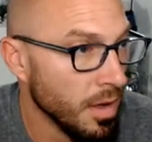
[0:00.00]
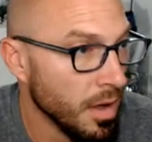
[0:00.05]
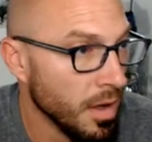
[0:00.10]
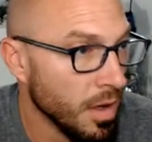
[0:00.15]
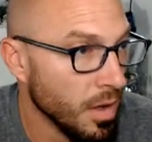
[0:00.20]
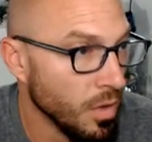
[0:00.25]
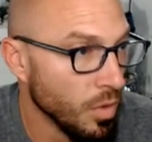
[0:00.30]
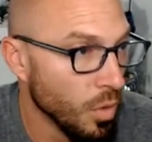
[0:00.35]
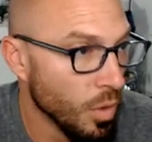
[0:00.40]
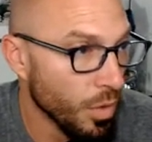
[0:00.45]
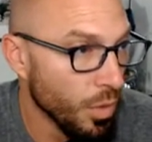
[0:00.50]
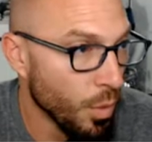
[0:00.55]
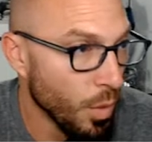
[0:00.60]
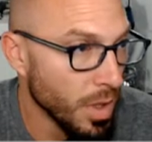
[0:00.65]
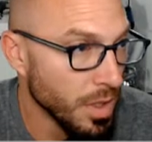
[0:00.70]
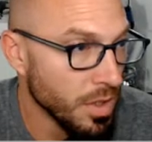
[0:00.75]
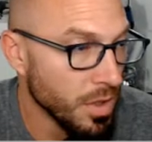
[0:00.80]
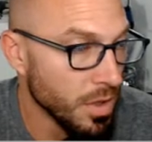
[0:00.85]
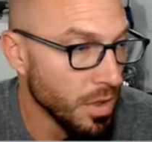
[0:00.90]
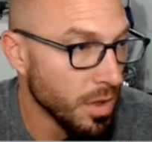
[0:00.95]

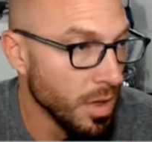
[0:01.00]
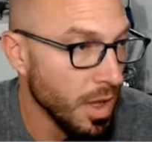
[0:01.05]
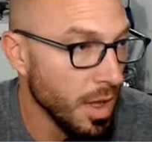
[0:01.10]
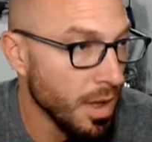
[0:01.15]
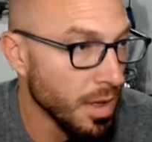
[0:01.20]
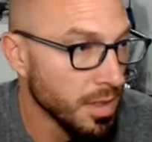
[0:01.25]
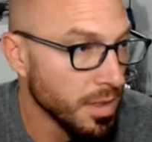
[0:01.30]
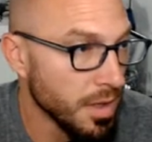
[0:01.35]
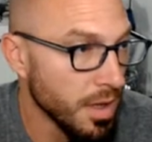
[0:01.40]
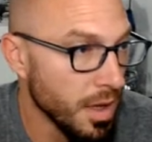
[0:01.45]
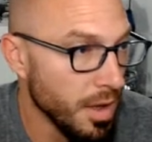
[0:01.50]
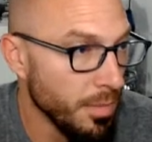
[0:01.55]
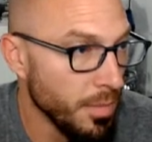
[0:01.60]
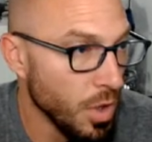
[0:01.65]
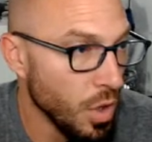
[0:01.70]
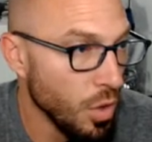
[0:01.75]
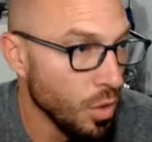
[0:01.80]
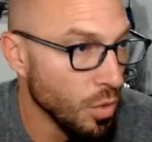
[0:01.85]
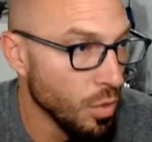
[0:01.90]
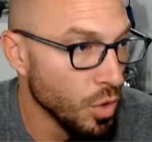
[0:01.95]
Northwestern,
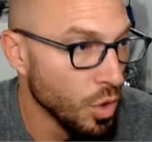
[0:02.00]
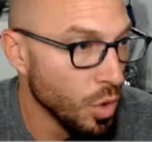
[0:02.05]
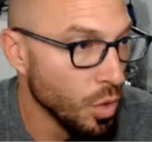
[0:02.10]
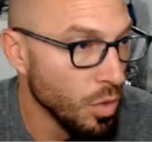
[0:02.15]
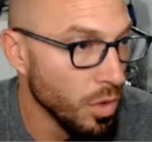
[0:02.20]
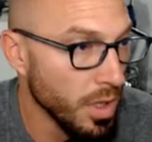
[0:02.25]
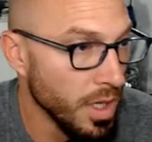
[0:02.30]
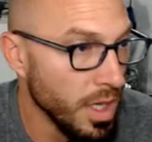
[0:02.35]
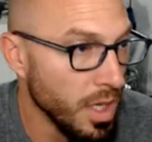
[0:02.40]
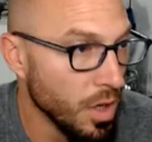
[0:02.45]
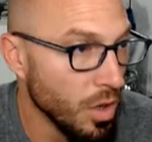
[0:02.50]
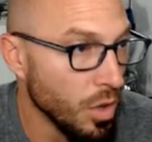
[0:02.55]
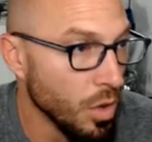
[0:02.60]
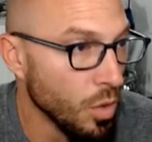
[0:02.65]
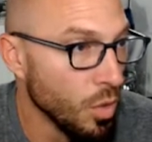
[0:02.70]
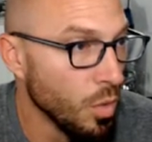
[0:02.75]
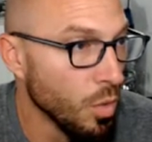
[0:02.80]
SMU, Toledo,